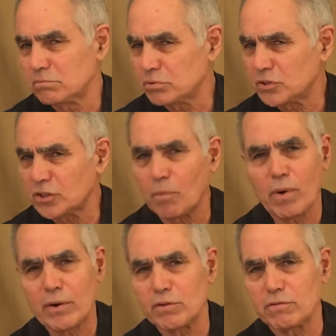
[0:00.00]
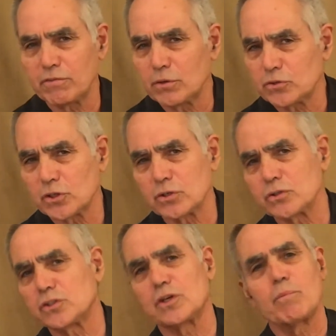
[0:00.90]
Somewhere in the future,
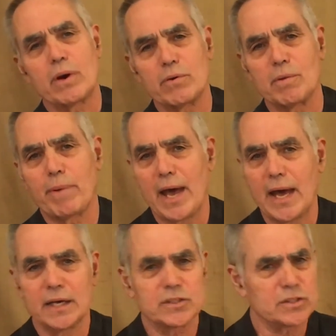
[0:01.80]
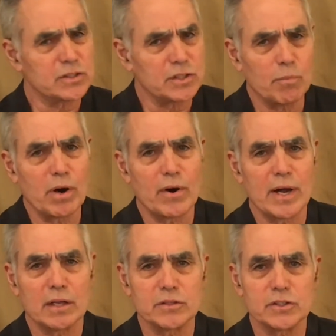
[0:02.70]
somewhere in the past, somewhere
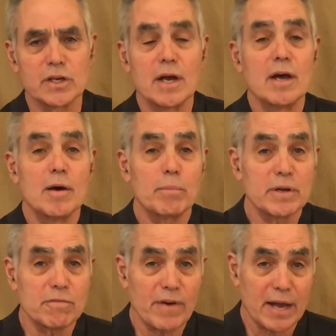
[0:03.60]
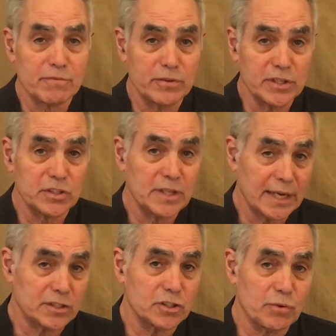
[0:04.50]
else. But in fact, for this
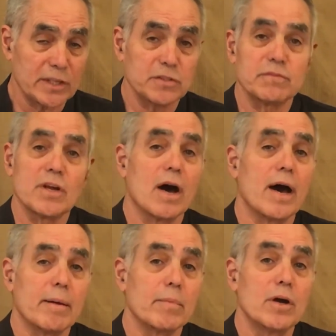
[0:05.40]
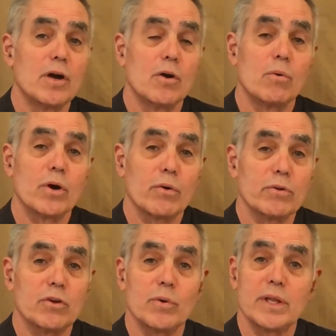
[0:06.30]
next stretch of time, we're going
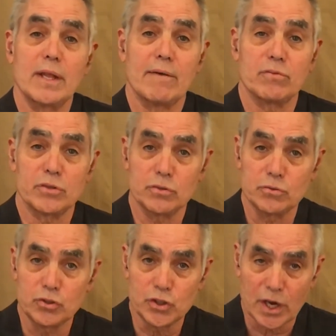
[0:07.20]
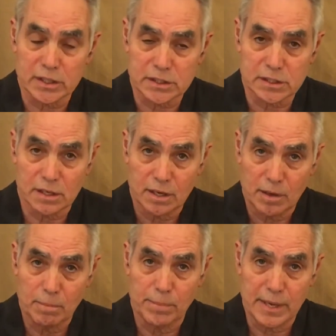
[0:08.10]
to endeavor to just
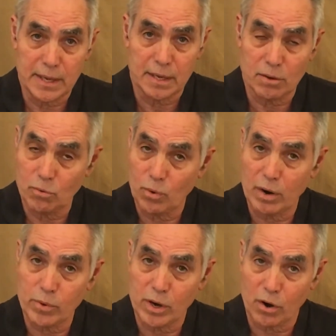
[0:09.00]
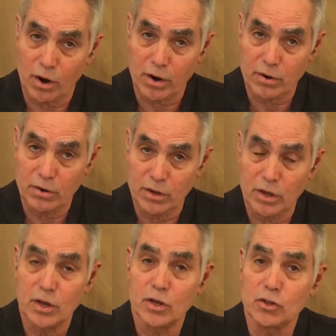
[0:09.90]
be where we are,
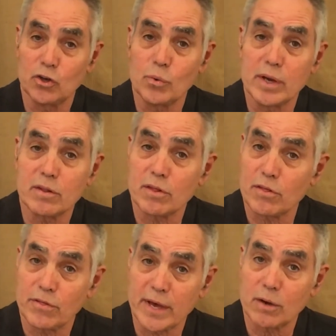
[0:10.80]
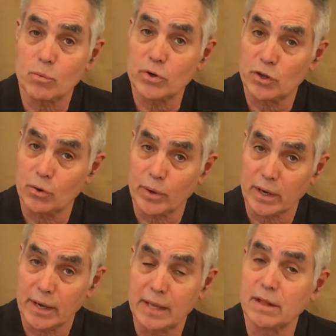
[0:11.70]
doing the thing we're
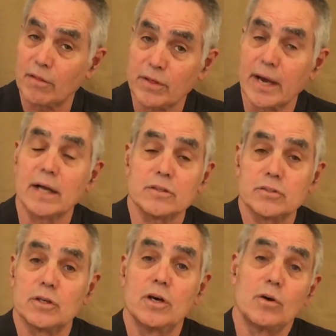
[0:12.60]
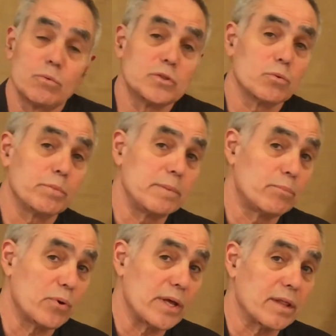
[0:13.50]
doing and nothing else, which will be
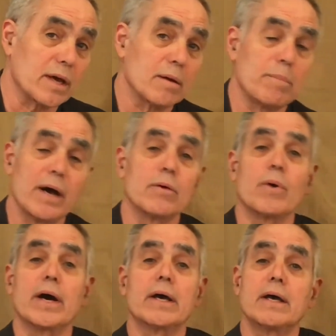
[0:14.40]
breathing, by the way.